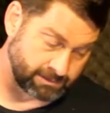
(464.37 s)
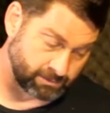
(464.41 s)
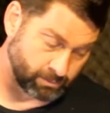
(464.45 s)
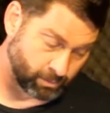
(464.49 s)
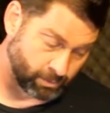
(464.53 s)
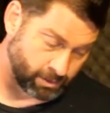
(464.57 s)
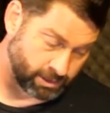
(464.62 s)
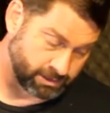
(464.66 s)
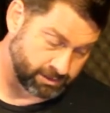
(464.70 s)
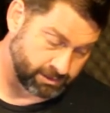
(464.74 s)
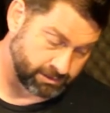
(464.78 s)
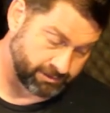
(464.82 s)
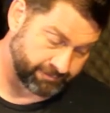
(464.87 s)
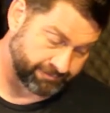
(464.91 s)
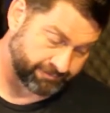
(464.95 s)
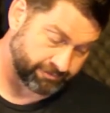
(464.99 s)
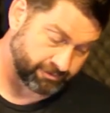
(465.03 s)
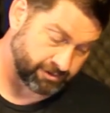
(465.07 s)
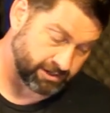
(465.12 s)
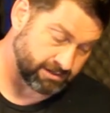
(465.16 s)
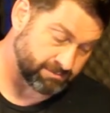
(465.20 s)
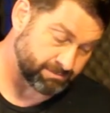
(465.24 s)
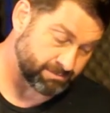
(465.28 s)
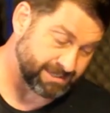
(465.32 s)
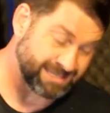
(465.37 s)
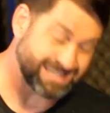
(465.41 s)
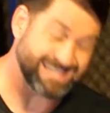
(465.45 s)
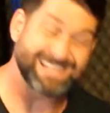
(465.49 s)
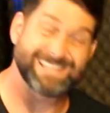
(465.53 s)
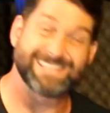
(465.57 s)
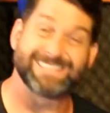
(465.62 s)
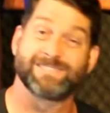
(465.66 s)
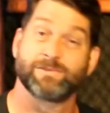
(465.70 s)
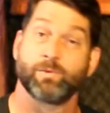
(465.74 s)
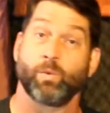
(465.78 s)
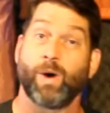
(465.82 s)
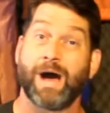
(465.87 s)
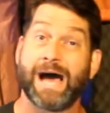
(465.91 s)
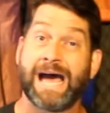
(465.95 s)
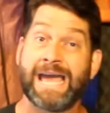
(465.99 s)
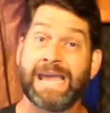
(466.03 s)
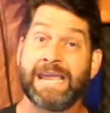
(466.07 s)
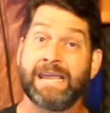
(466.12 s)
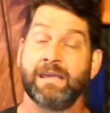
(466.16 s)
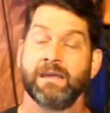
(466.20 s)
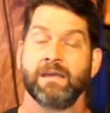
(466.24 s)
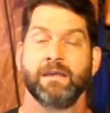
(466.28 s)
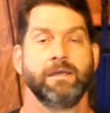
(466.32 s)
and one on the front, because
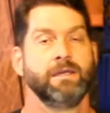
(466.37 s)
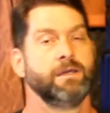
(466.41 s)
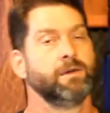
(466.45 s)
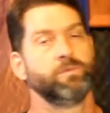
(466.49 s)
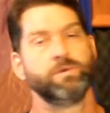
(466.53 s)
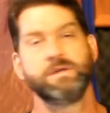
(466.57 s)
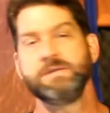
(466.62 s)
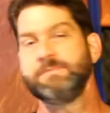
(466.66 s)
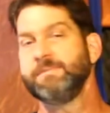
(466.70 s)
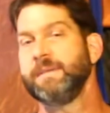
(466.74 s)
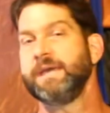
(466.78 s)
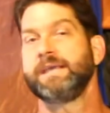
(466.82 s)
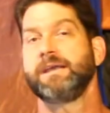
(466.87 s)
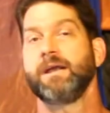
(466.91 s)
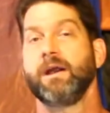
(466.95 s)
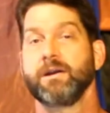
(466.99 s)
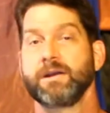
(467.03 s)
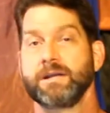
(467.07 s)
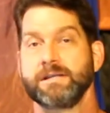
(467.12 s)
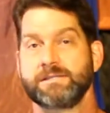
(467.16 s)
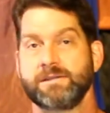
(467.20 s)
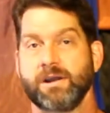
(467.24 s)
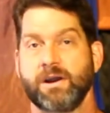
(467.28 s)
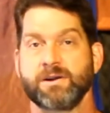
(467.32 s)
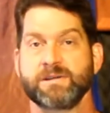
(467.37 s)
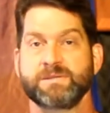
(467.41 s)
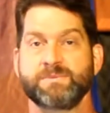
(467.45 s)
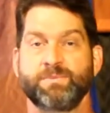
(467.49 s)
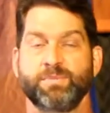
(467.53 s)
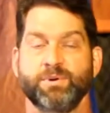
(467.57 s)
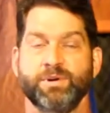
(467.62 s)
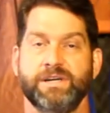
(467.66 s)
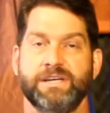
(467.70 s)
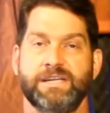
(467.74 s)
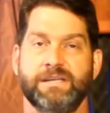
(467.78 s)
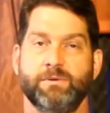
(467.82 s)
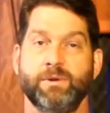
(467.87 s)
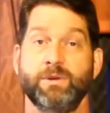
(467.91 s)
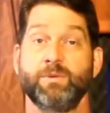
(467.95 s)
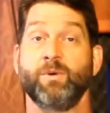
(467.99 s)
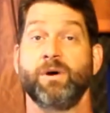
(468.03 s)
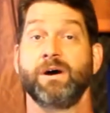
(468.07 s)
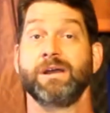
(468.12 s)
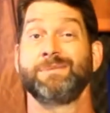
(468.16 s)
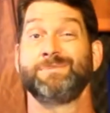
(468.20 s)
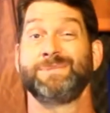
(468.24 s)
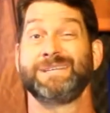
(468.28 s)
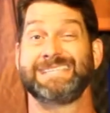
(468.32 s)
why? We make our guitars pretty. We
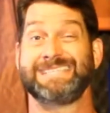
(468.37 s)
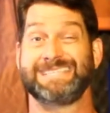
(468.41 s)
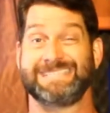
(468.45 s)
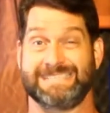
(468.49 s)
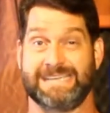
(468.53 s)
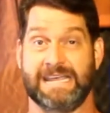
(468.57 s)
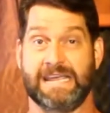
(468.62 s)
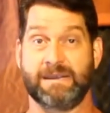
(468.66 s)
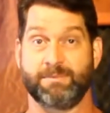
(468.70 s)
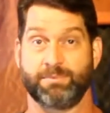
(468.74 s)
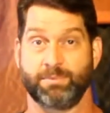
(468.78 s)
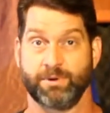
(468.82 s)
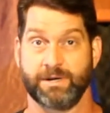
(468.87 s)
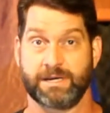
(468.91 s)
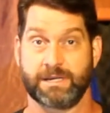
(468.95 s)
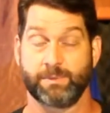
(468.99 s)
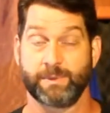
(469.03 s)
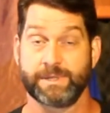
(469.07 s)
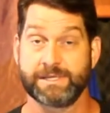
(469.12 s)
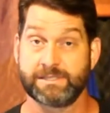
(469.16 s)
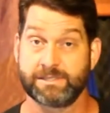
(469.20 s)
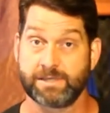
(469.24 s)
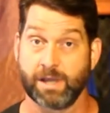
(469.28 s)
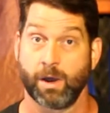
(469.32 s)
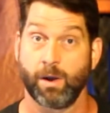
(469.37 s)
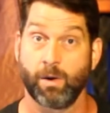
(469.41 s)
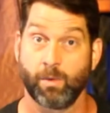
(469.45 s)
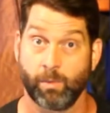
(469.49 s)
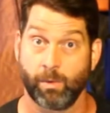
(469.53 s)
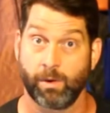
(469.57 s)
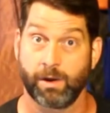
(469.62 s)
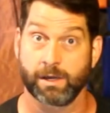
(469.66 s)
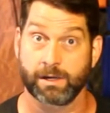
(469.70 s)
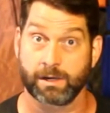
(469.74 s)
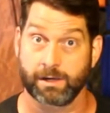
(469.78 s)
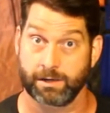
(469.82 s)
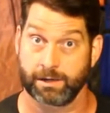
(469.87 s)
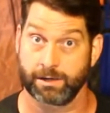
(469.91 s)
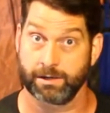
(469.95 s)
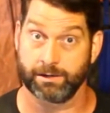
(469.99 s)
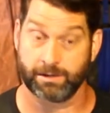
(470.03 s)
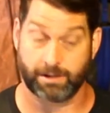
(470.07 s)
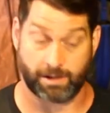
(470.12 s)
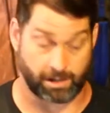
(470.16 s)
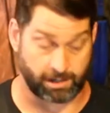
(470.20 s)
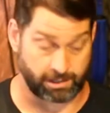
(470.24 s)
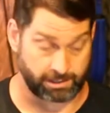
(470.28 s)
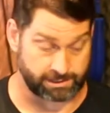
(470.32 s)
want them to stay pretty. We don't want to hurt
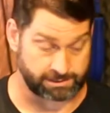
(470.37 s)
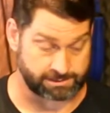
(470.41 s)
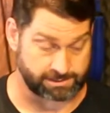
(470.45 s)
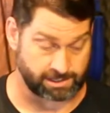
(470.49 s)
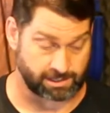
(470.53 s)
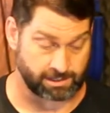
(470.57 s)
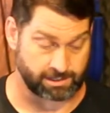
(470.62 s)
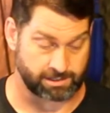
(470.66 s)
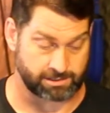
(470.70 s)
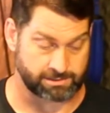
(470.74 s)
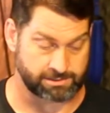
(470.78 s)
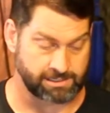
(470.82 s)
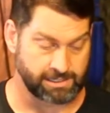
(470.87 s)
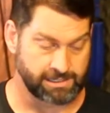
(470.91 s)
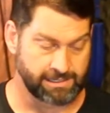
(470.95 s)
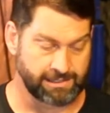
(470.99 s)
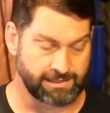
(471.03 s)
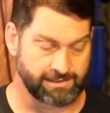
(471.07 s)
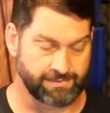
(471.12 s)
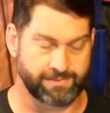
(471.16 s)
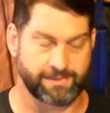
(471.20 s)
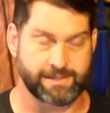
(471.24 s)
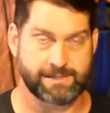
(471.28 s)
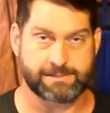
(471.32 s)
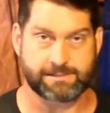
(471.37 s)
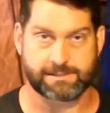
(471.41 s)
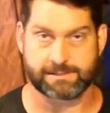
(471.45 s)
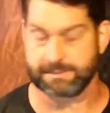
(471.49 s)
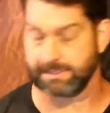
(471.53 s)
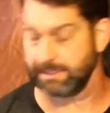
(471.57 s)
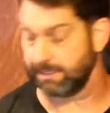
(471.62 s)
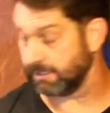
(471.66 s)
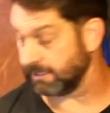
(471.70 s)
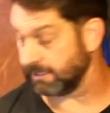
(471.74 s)
our guitars. This is going